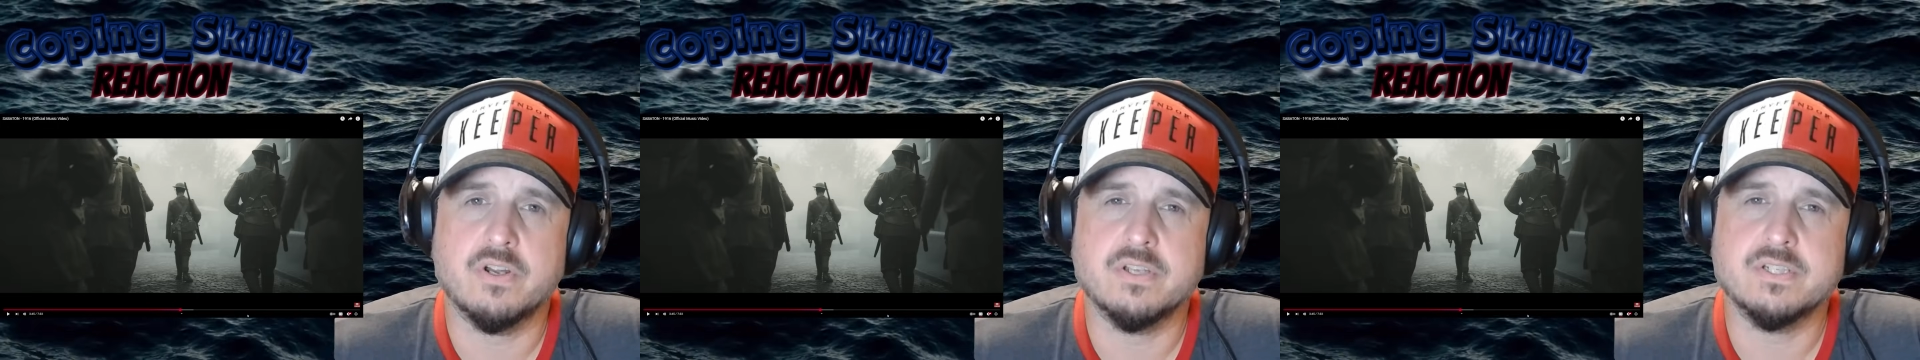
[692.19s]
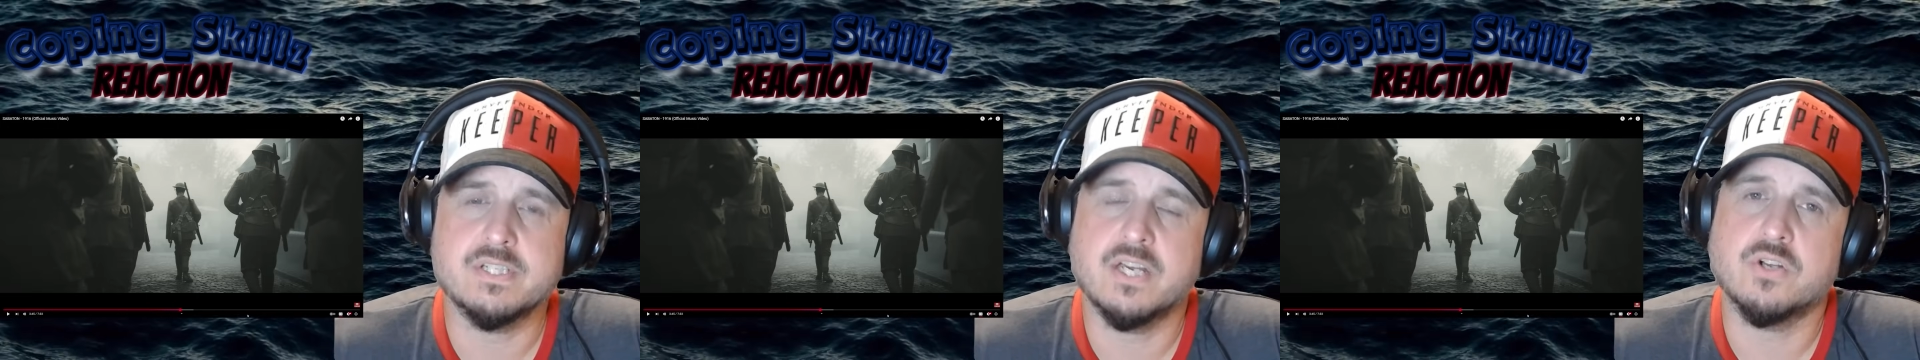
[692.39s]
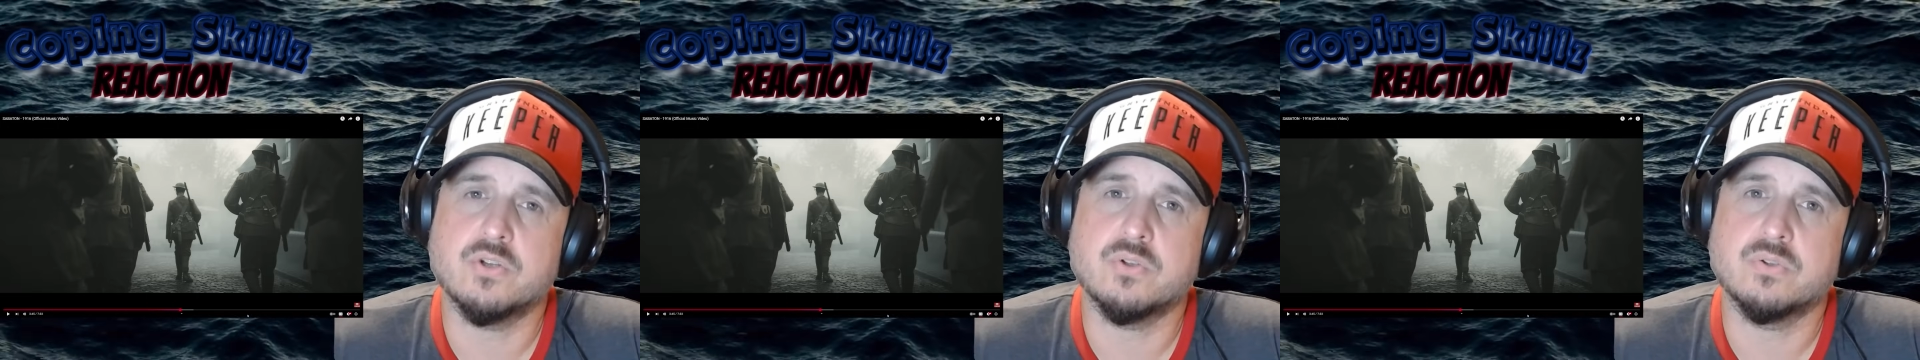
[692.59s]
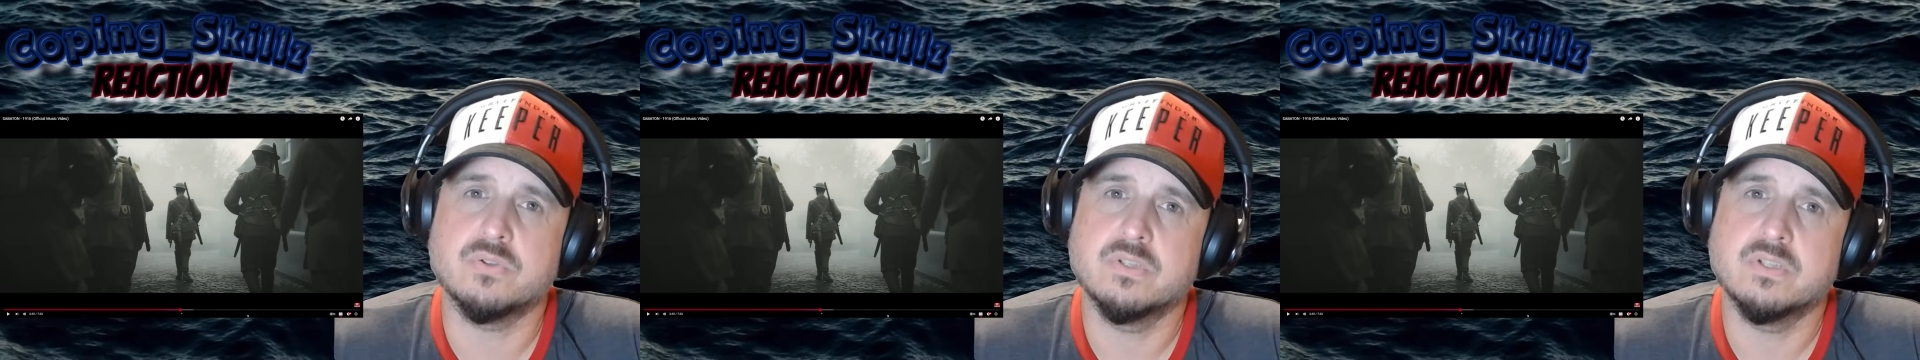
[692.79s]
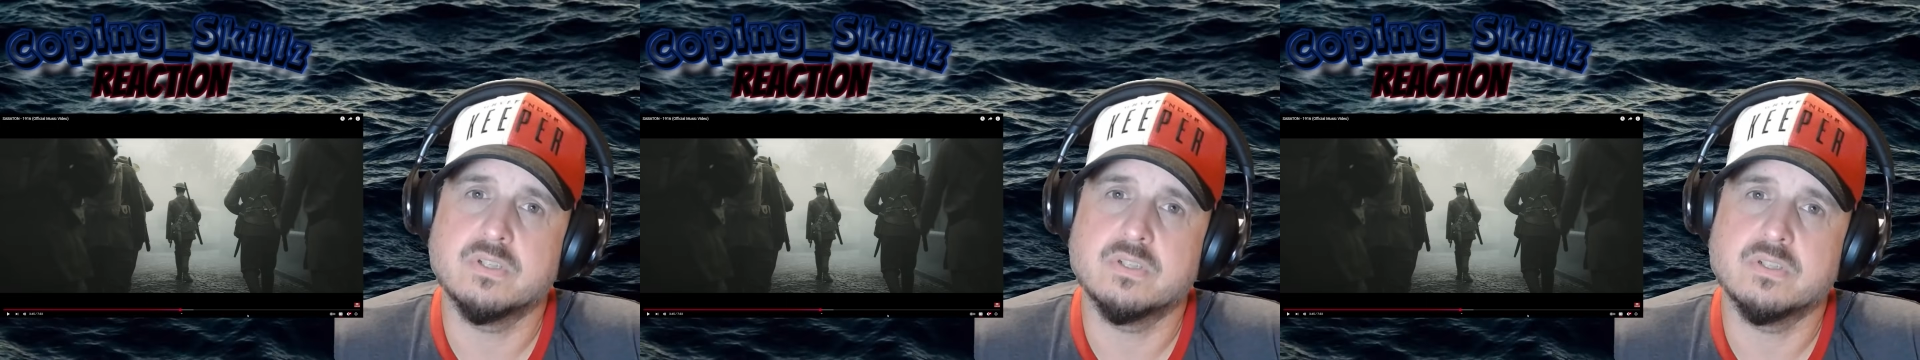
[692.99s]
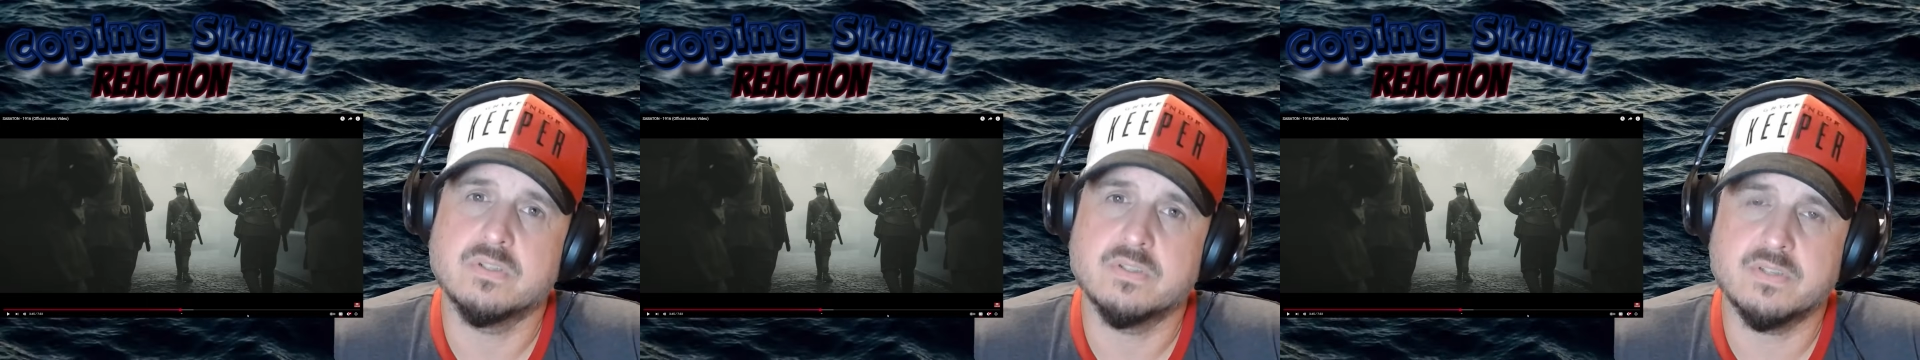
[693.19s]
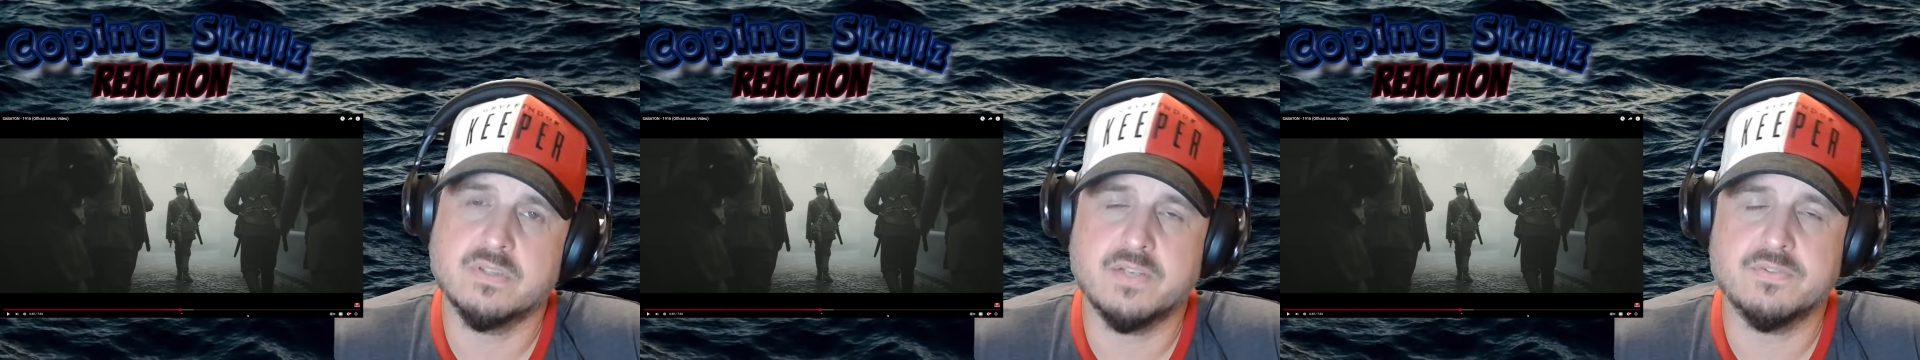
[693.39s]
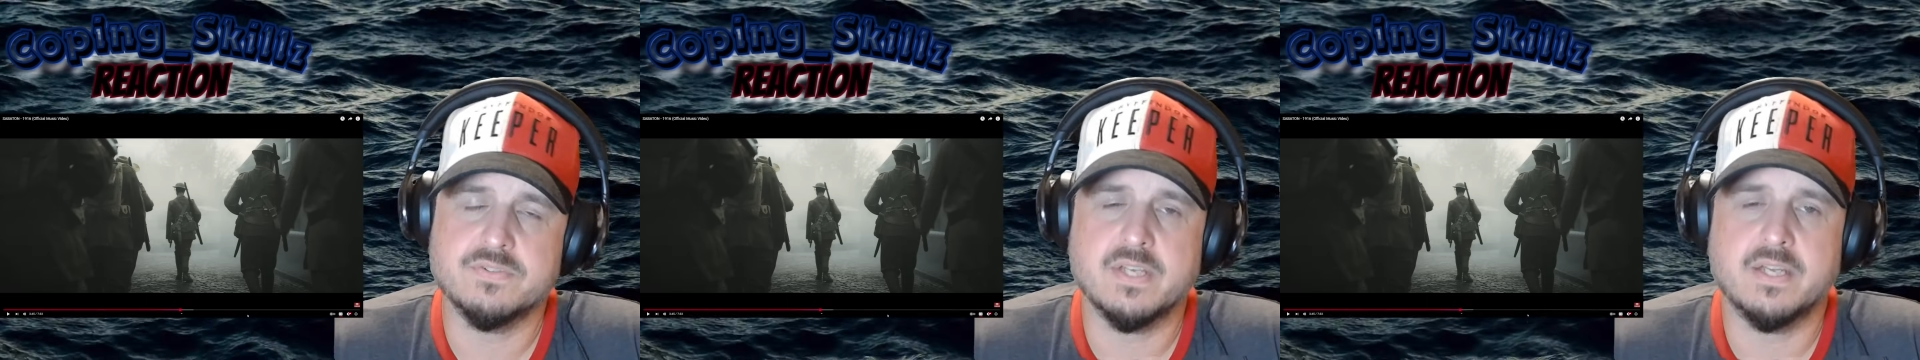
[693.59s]
until
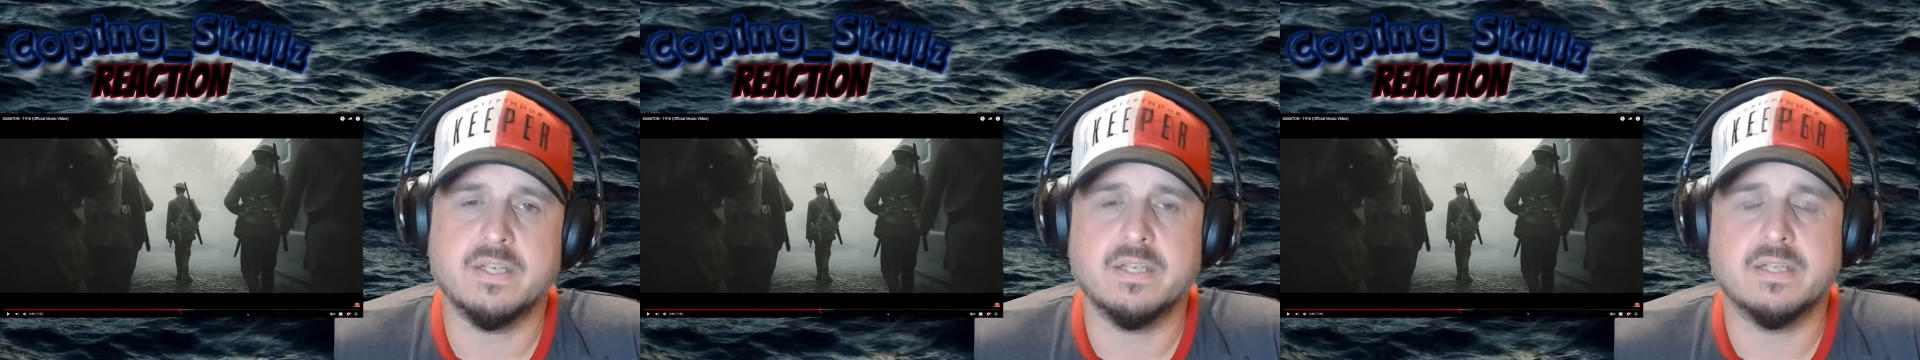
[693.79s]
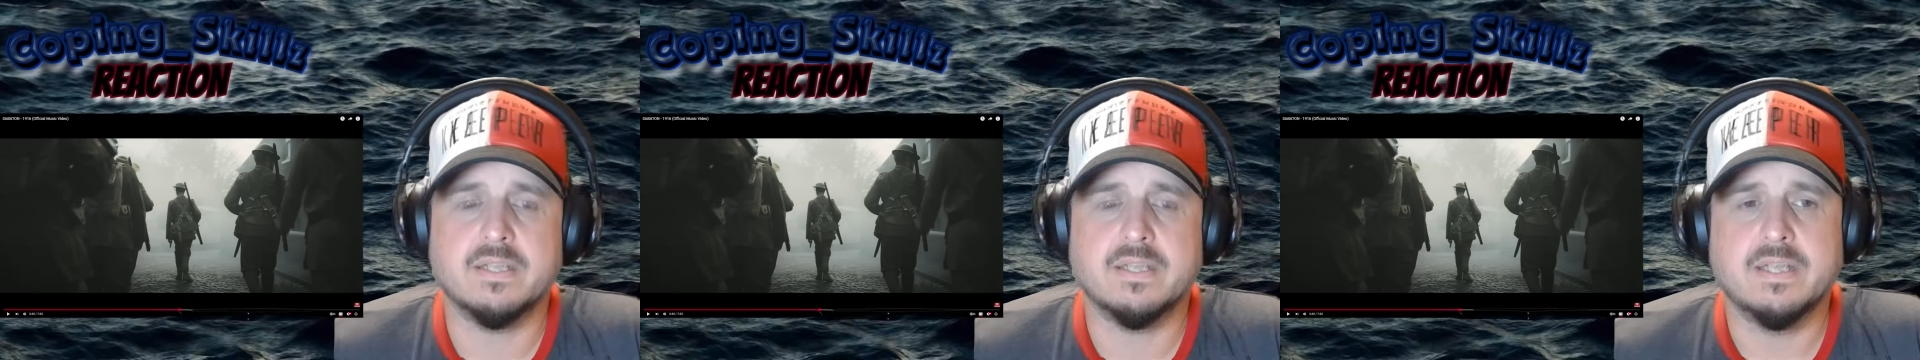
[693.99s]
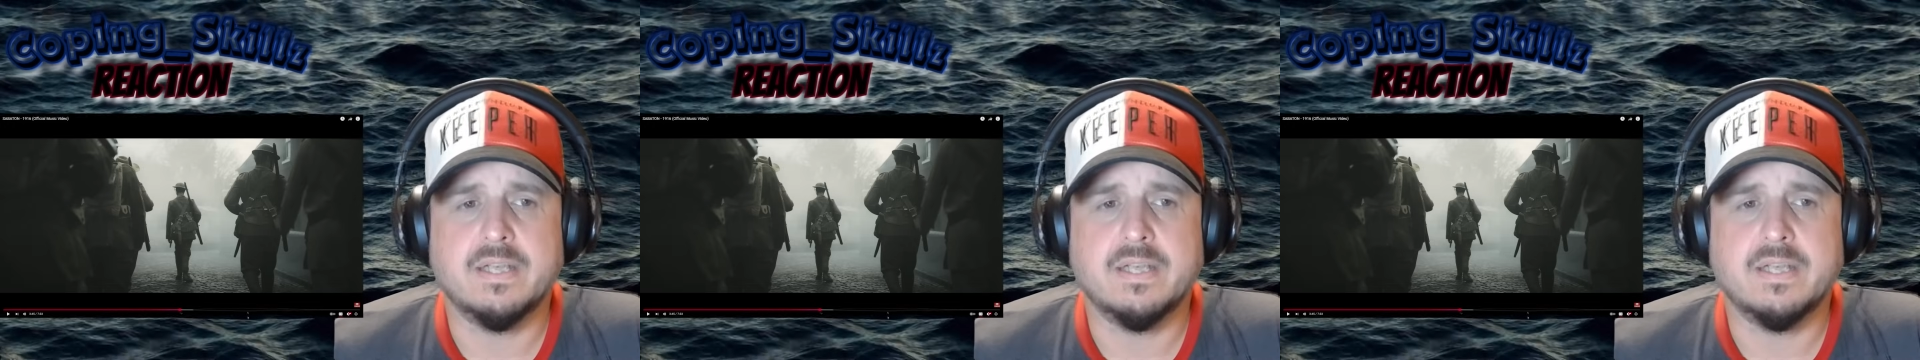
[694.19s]
they've set in.